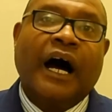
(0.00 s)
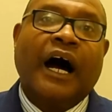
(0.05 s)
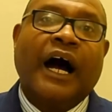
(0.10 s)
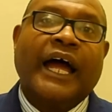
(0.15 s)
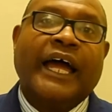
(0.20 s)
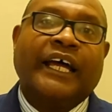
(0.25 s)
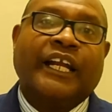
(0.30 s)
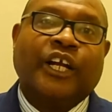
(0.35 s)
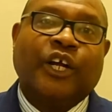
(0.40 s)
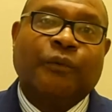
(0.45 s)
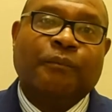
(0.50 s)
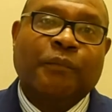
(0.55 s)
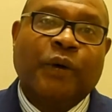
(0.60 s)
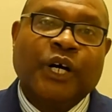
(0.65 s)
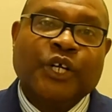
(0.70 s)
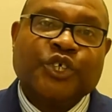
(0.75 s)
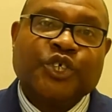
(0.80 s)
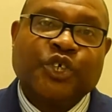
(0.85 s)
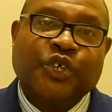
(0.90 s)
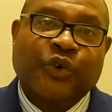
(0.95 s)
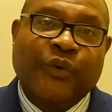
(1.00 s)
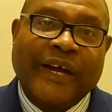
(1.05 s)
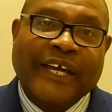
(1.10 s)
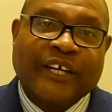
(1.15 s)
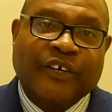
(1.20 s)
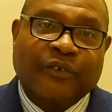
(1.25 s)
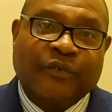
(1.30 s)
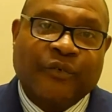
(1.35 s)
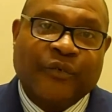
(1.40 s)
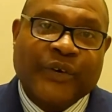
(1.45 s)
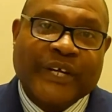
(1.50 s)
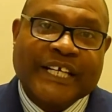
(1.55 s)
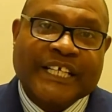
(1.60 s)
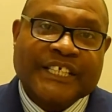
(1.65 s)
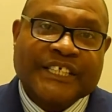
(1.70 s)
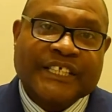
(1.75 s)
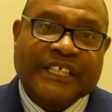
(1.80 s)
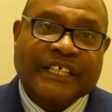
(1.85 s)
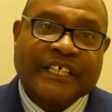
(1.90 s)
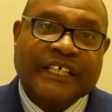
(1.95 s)
are at a much greater
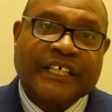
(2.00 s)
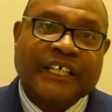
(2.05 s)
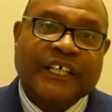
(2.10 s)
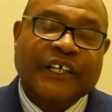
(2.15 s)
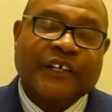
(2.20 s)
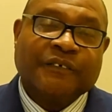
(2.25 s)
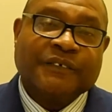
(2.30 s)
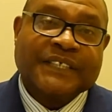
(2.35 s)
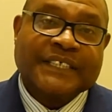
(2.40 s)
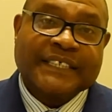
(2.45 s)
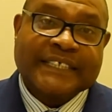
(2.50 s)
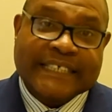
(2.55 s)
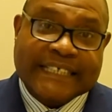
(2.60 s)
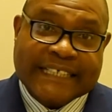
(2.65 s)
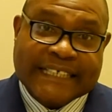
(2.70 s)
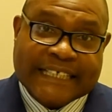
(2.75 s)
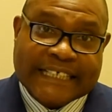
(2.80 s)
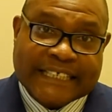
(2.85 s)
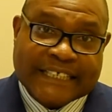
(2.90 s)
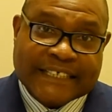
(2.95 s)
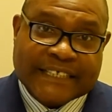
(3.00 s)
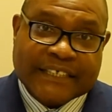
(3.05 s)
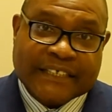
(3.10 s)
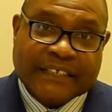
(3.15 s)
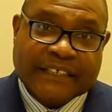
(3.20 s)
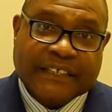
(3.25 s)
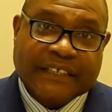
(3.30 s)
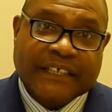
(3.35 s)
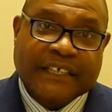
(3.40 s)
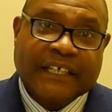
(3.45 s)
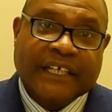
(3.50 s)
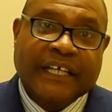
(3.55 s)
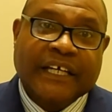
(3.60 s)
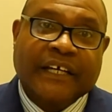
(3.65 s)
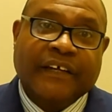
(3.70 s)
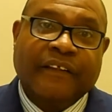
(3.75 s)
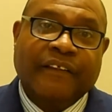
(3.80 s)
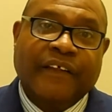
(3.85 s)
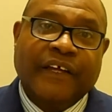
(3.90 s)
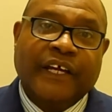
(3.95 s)
risk of SIDS
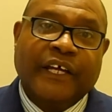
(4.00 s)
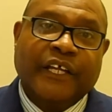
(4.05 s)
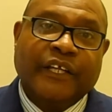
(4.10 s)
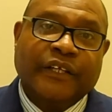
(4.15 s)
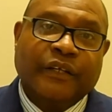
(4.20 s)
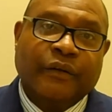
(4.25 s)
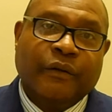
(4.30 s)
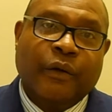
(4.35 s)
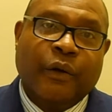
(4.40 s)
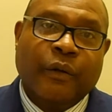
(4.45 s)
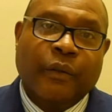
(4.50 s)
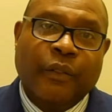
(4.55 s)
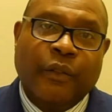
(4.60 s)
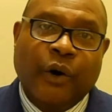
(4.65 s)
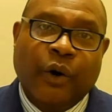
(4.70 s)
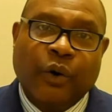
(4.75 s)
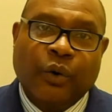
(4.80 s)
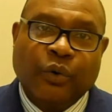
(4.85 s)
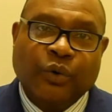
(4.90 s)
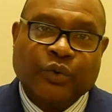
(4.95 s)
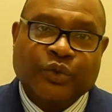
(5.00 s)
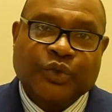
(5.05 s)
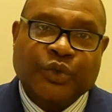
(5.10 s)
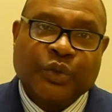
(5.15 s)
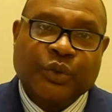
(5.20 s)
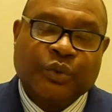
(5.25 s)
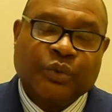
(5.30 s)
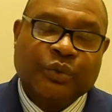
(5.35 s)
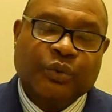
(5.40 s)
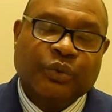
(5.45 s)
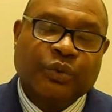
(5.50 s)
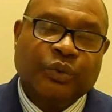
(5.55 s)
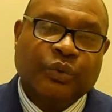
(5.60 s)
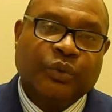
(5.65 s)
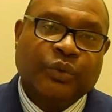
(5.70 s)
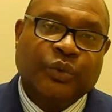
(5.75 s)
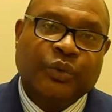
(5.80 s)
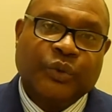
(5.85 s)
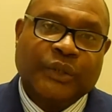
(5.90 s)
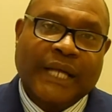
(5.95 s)
than those
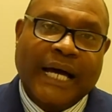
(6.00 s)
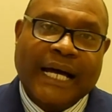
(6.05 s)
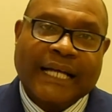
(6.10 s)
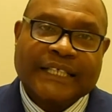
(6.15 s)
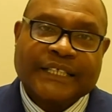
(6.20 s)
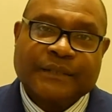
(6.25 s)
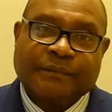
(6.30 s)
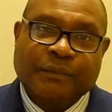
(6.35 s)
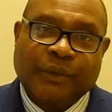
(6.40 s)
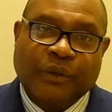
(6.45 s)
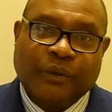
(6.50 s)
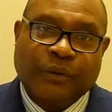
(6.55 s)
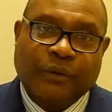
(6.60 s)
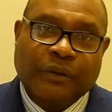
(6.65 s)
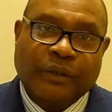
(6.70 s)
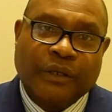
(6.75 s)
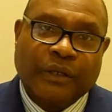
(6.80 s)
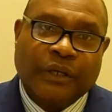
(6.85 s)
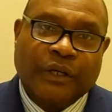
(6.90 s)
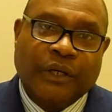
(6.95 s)
who do not smoke.